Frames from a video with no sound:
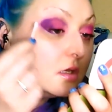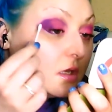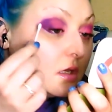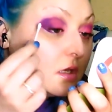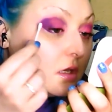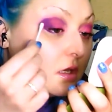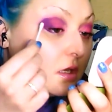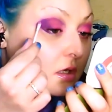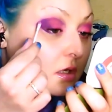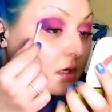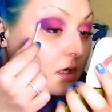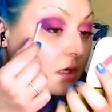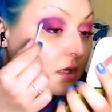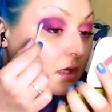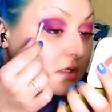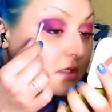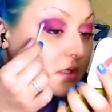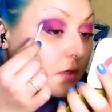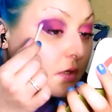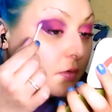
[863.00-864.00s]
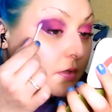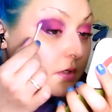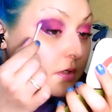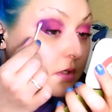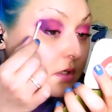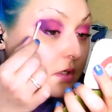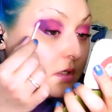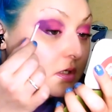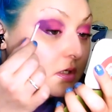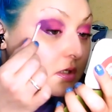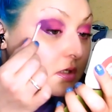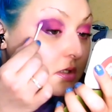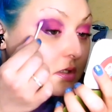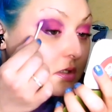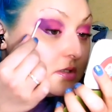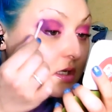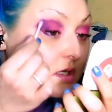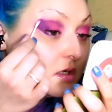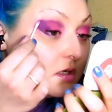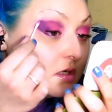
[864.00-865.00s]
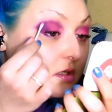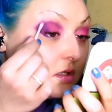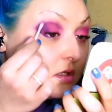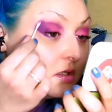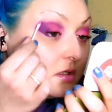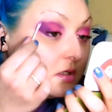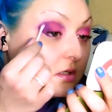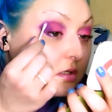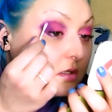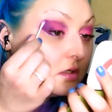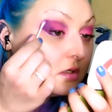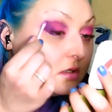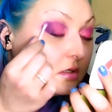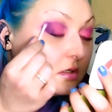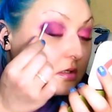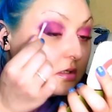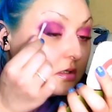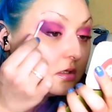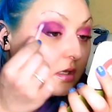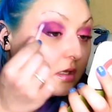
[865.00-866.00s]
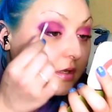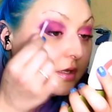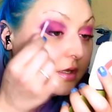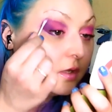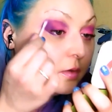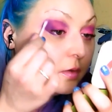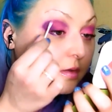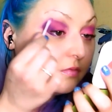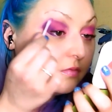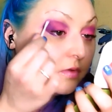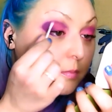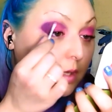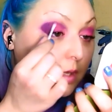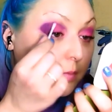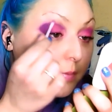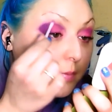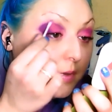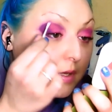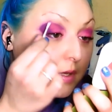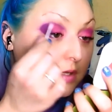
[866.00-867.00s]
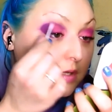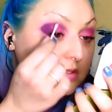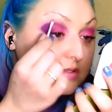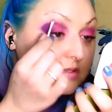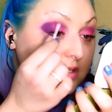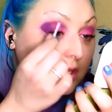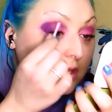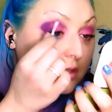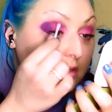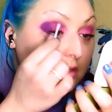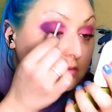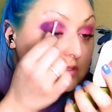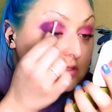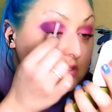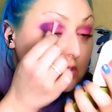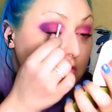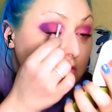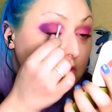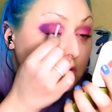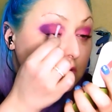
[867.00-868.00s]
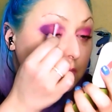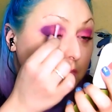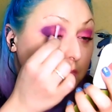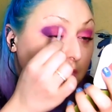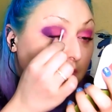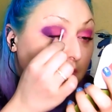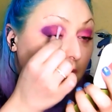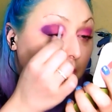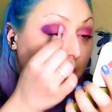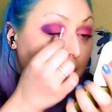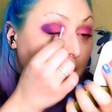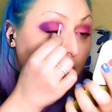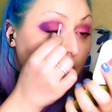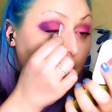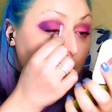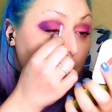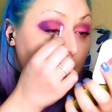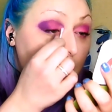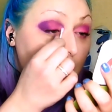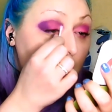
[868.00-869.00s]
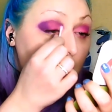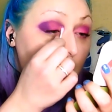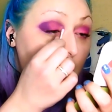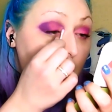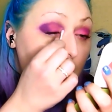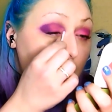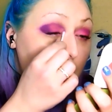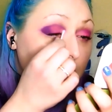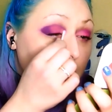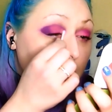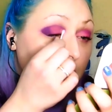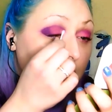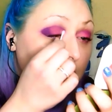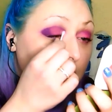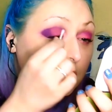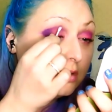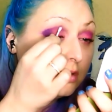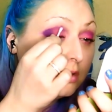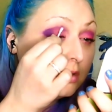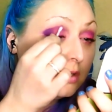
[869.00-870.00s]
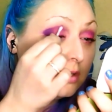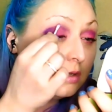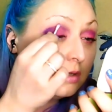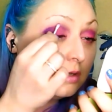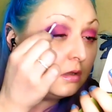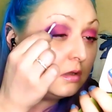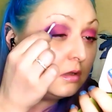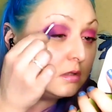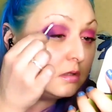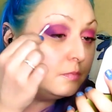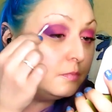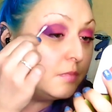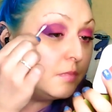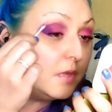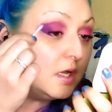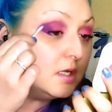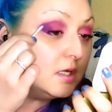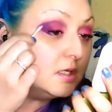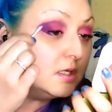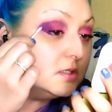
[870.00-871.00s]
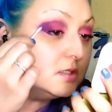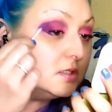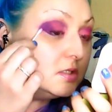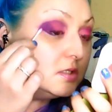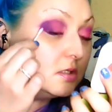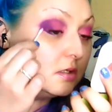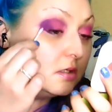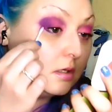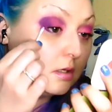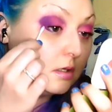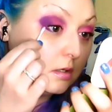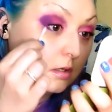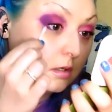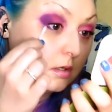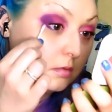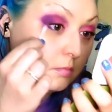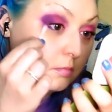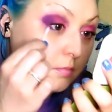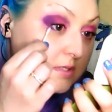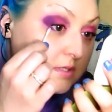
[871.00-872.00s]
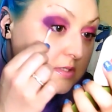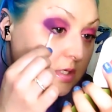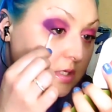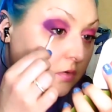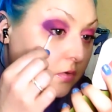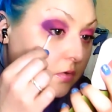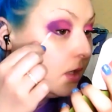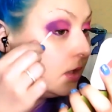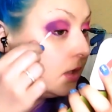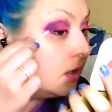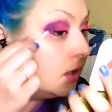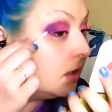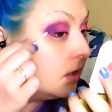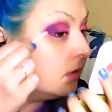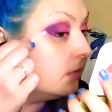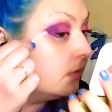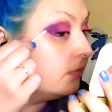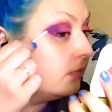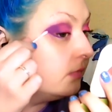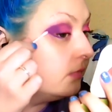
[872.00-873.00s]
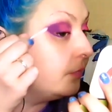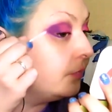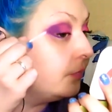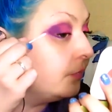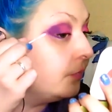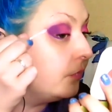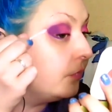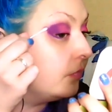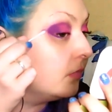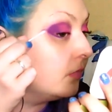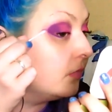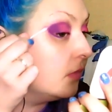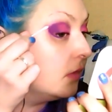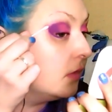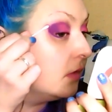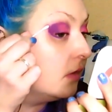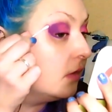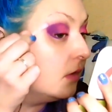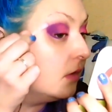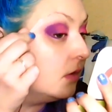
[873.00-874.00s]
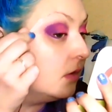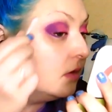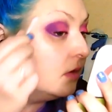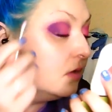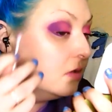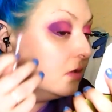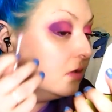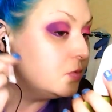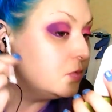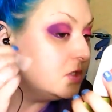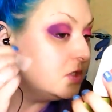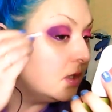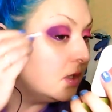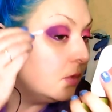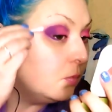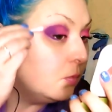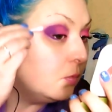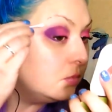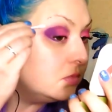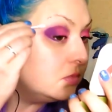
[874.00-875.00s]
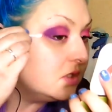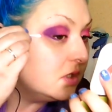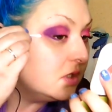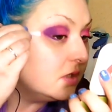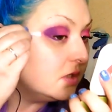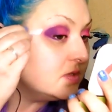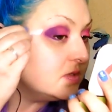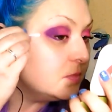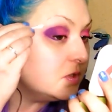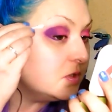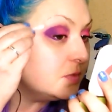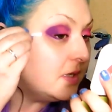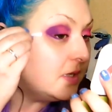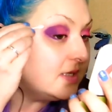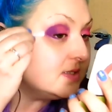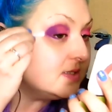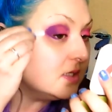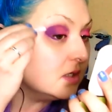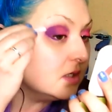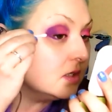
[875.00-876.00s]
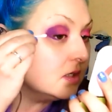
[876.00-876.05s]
And I like to go in a little circle. I know every makeup artist out there is screaming at me now, no! No cotton buds! Cotton buds are great, get over it. I just wish they didn't have so much plastic.